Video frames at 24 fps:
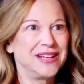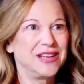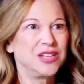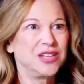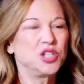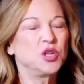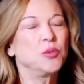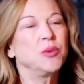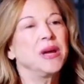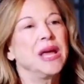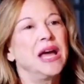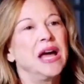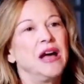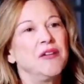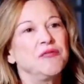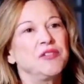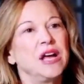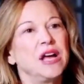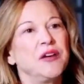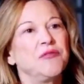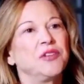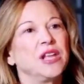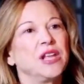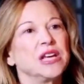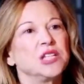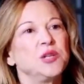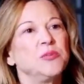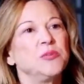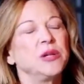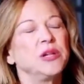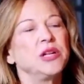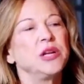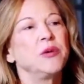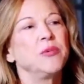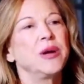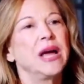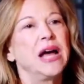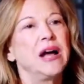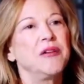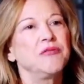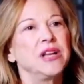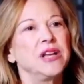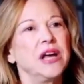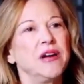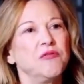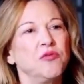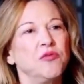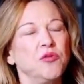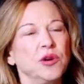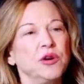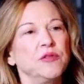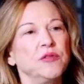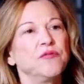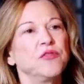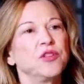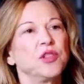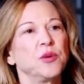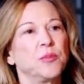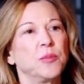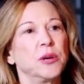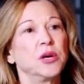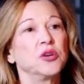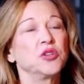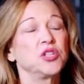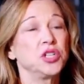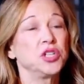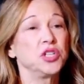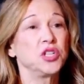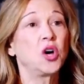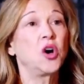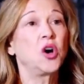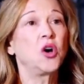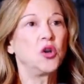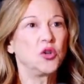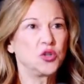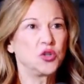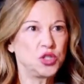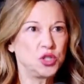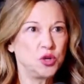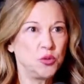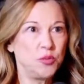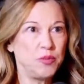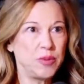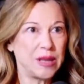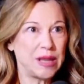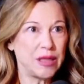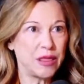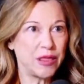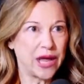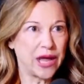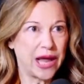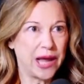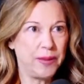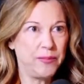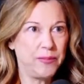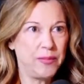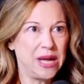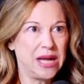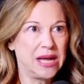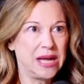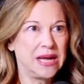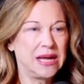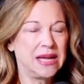So we have to have flexibility. We have to have room for the person to also be them,